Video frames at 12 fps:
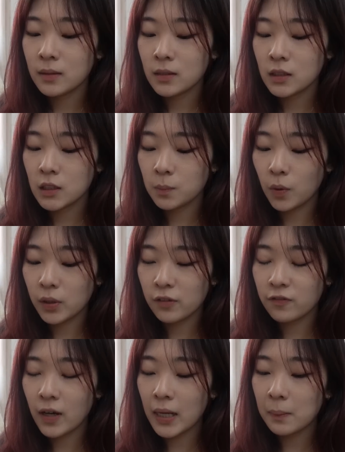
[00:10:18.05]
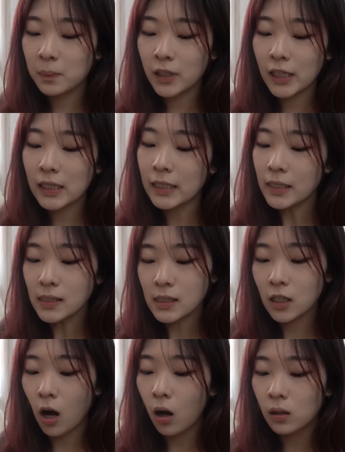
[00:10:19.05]
Spotify playlist
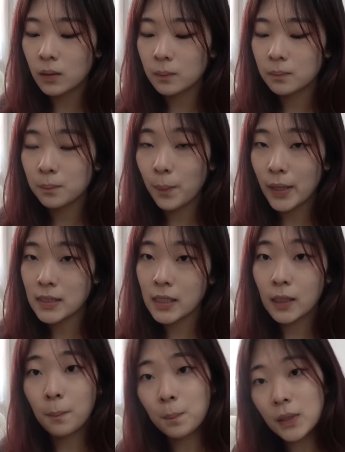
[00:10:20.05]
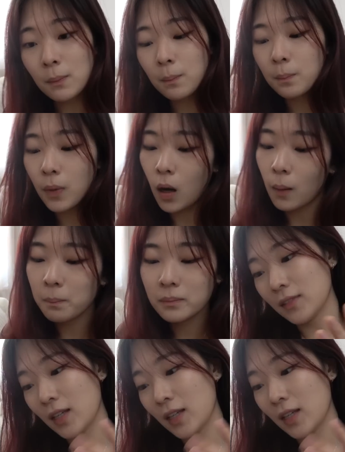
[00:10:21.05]
called Basic Beep Bop,